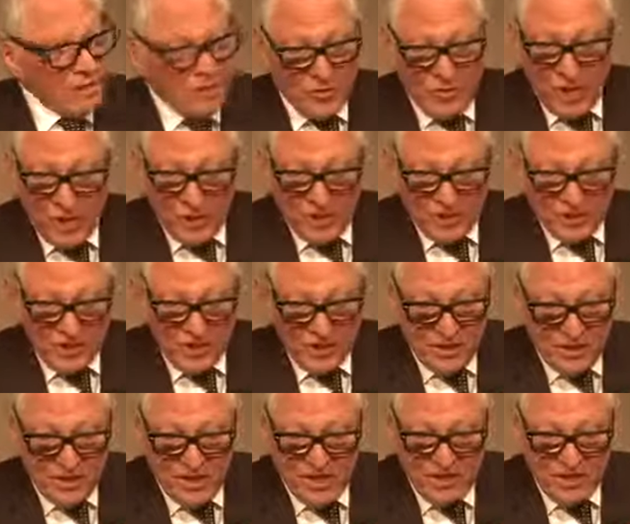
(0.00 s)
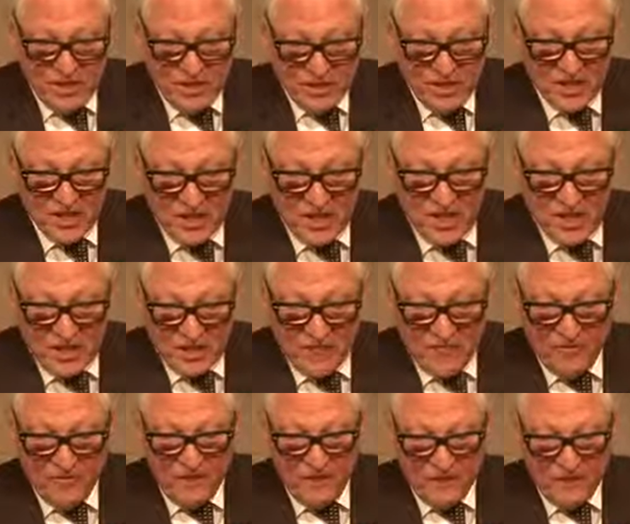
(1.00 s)
across the 60
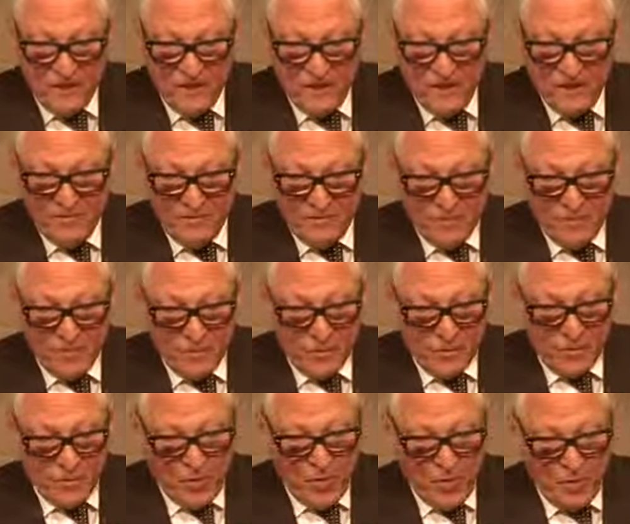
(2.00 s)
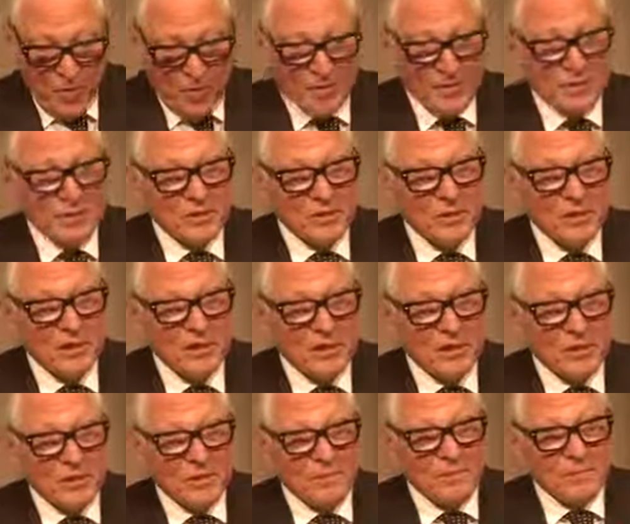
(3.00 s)
different federal programs
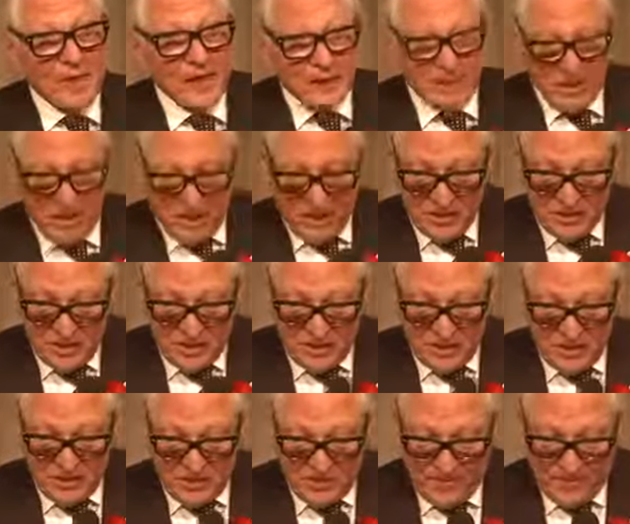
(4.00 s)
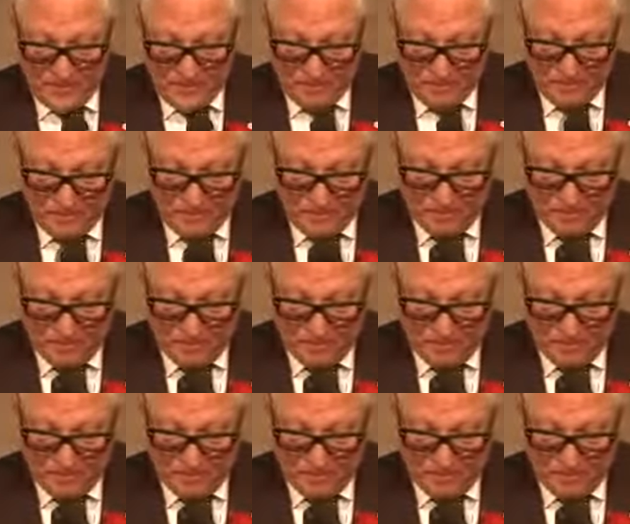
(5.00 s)
the panel considered.